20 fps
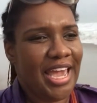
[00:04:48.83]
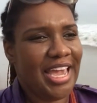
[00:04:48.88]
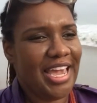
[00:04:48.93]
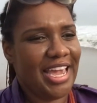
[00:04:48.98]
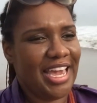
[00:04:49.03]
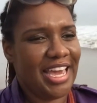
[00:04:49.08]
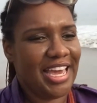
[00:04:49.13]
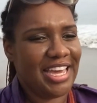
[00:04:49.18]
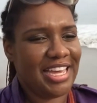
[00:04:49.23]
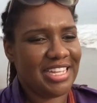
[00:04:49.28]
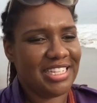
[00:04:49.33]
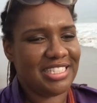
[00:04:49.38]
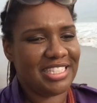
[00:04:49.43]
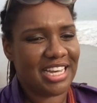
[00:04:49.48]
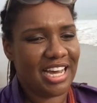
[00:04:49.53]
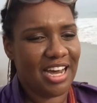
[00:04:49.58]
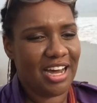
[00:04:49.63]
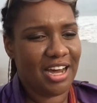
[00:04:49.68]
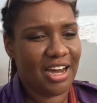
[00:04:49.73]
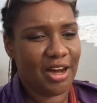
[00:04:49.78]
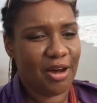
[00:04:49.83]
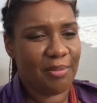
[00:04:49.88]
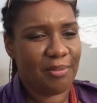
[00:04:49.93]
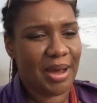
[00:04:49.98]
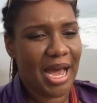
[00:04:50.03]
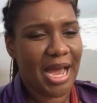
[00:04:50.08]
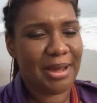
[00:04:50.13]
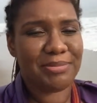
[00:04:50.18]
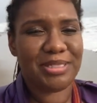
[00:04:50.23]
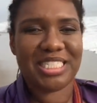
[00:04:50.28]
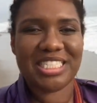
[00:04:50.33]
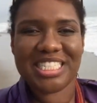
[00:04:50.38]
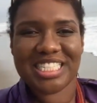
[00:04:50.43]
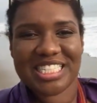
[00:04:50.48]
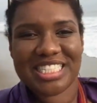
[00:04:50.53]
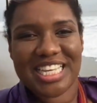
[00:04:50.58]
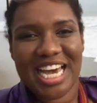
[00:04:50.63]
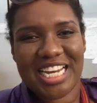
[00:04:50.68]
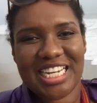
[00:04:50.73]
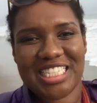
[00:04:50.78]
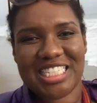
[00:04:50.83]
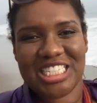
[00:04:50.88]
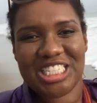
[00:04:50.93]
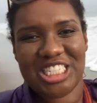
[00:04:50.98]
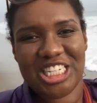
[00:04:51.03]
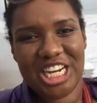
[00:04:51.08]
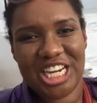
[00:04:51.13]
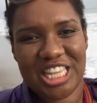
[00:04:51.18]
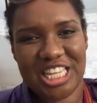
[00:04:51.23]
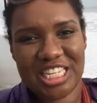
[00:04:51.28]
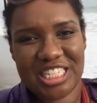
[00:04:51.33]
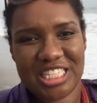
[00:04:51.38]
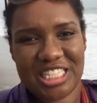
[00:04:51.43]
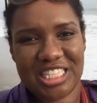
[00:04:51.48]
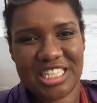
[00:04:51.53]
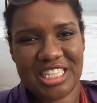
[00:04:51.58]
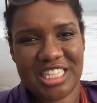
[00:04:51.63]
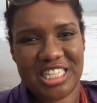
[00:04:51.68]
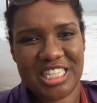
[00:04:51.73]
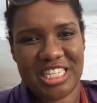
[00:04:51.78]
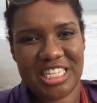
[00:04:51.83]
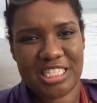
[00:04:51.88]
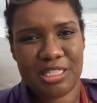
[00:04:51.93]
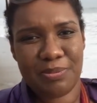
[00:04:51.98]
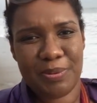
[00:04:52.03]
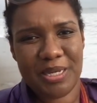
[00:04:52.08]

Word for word: And I'm just excited to share these